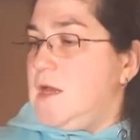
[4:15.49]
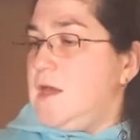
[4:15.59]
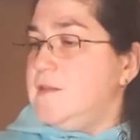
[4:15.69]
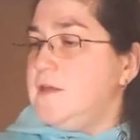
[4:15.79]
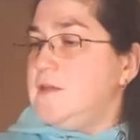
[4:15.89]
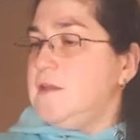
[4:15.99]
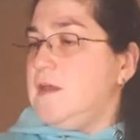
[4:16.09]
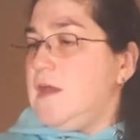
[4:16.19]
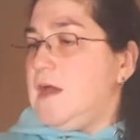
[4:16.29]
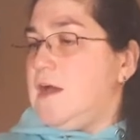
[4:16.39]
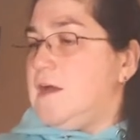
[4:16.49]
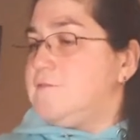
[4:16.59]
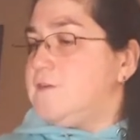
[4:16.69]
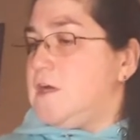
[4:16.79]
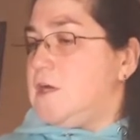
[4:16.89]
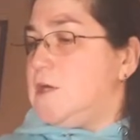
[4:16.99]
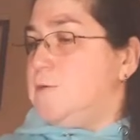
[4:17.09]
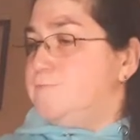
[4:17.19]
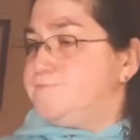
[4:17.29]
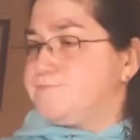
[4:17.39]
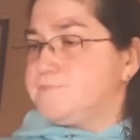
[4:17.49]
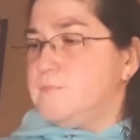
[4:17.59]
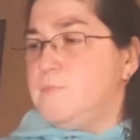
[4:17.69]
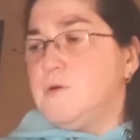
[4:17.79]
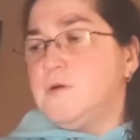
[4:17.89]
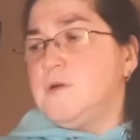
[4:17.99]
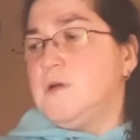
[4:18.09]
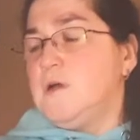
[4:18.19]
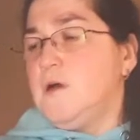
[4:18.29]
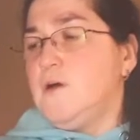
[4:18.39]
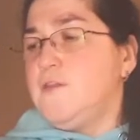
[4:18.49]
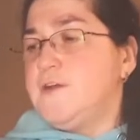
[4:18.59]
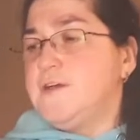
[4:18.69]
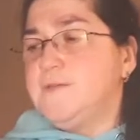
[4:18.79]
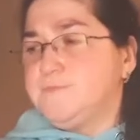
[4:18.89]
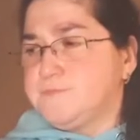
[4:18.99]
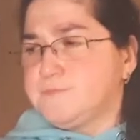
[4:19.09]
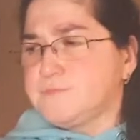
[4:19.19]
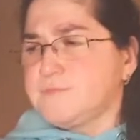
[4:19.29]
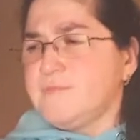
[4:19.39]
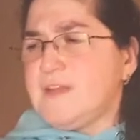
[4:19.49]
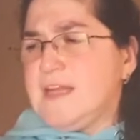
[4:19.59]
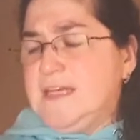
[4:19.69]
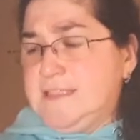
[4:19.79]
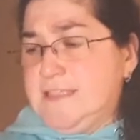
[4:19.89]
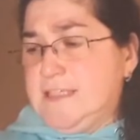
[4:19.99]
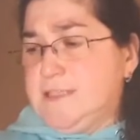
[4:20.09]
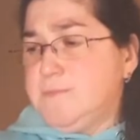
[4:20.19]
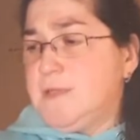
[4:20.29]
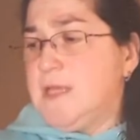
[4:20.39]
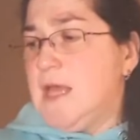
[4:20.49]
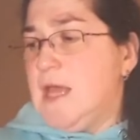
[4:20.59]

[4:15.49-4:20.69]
And then they have more other assessment.